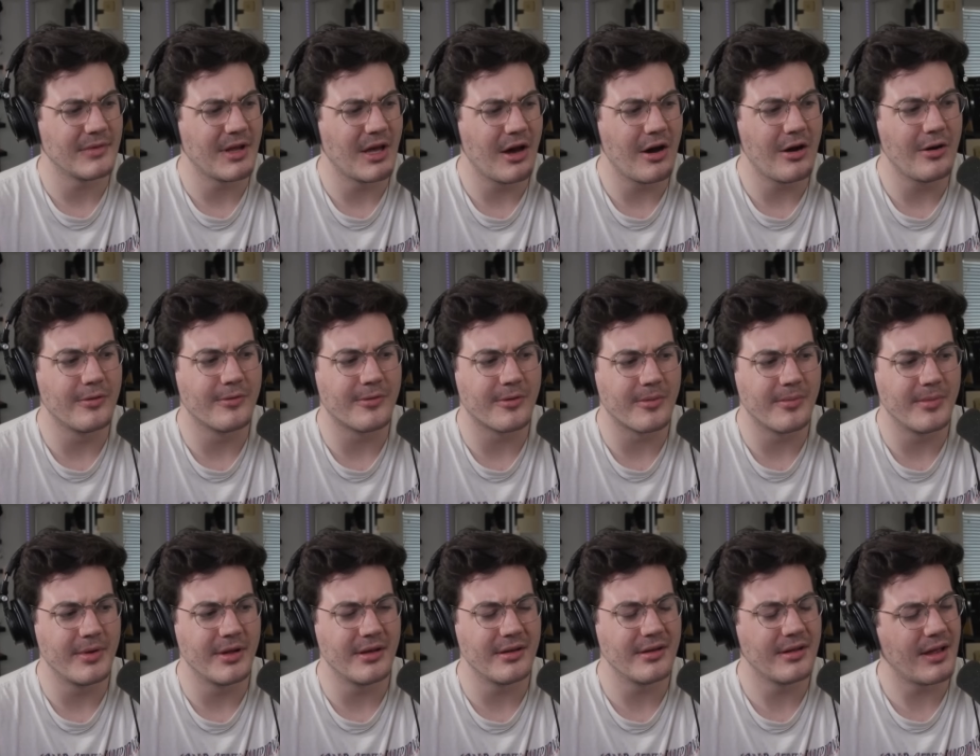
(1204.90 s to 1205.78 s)
Oh, for
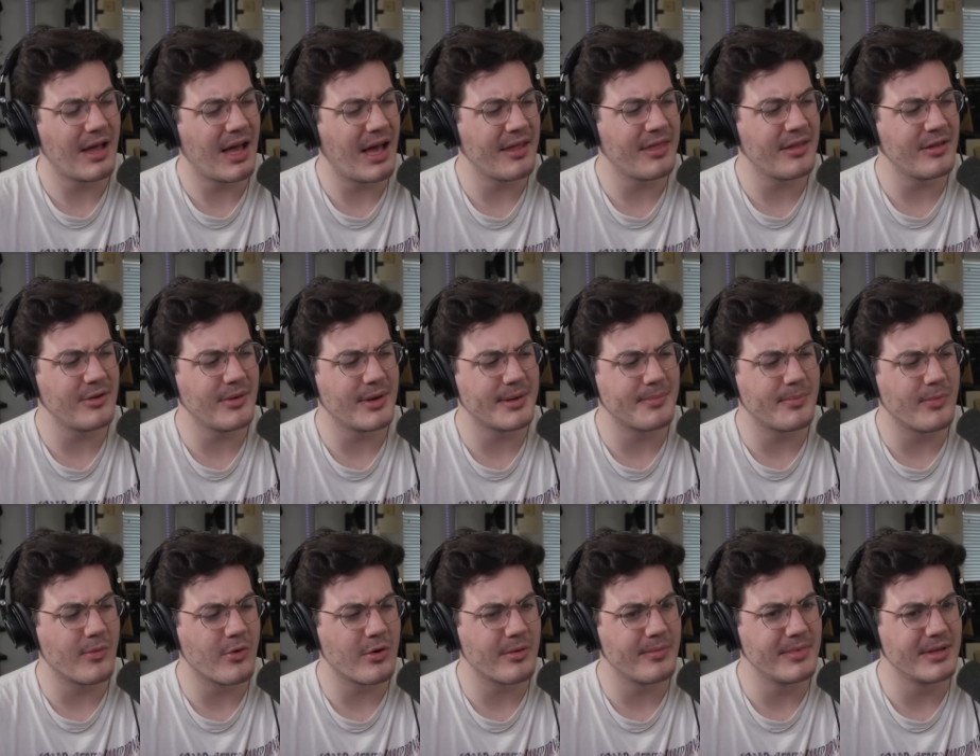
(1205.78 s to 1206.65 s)
I thought you had
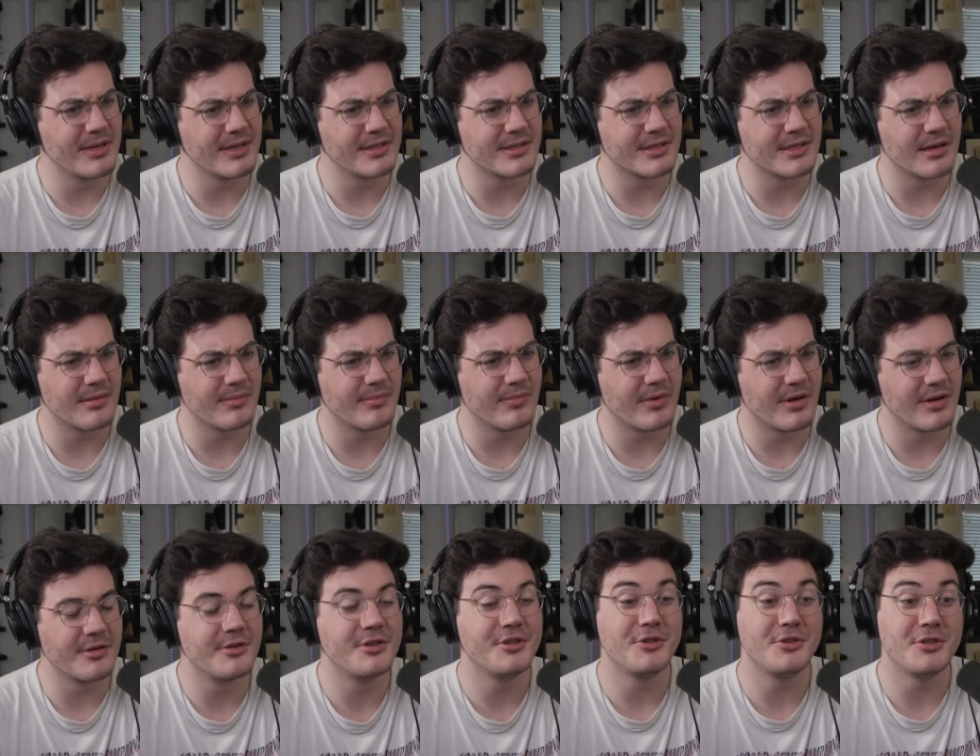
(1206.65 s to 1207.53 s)
more million sub. Oh, you
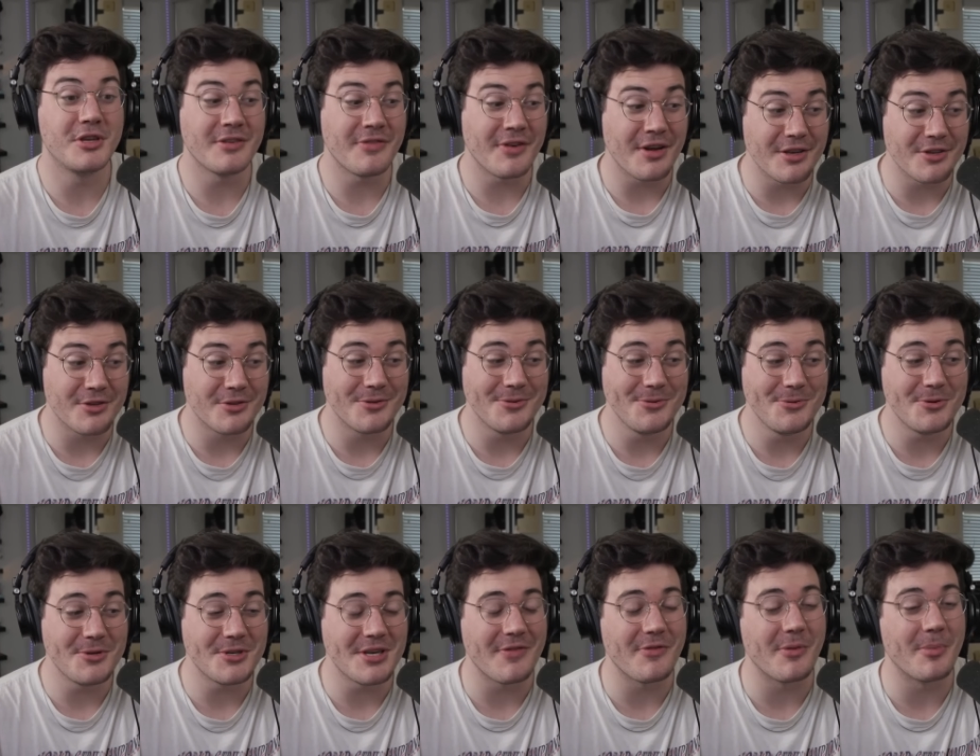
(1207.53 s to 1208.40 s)
just have you
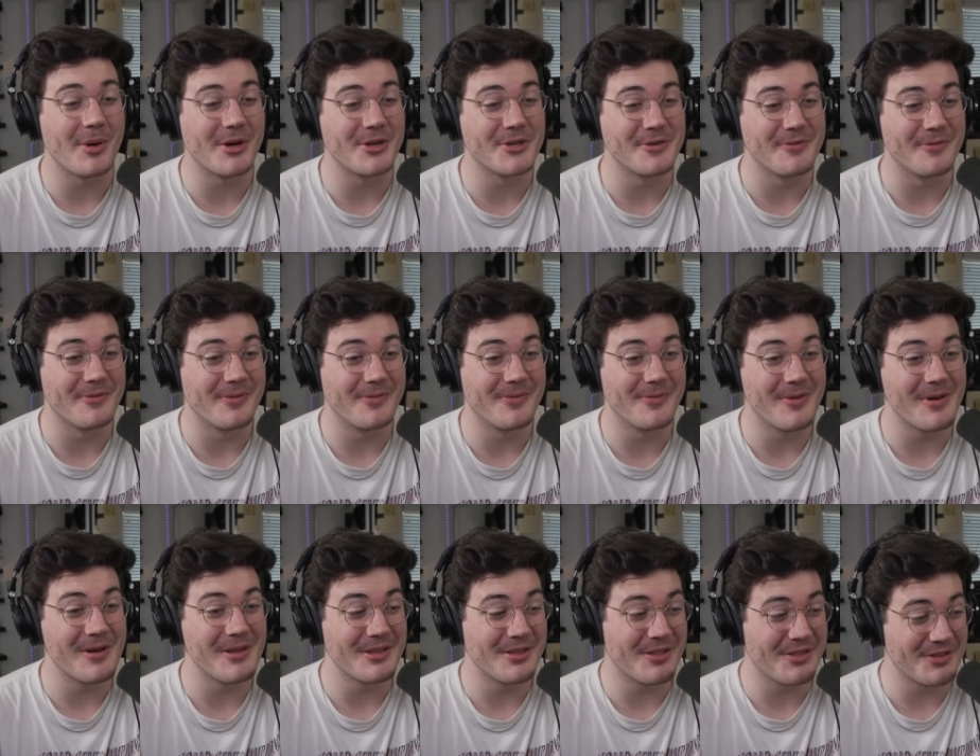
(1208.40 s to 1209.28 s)
just have a bunch of
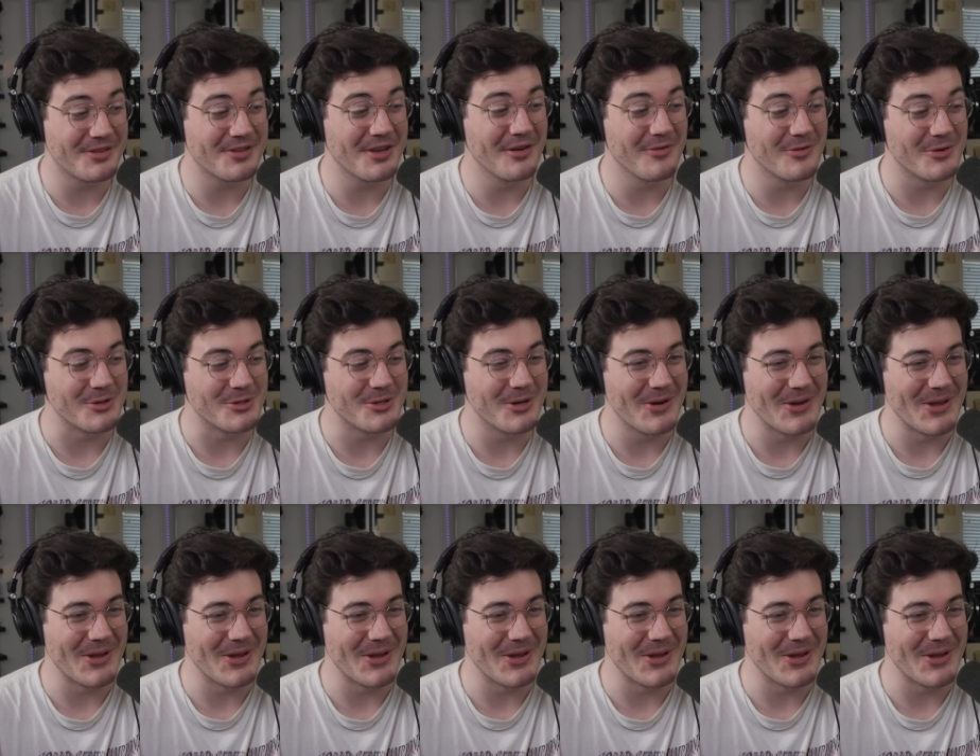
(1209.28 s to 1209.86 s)
silvers, don't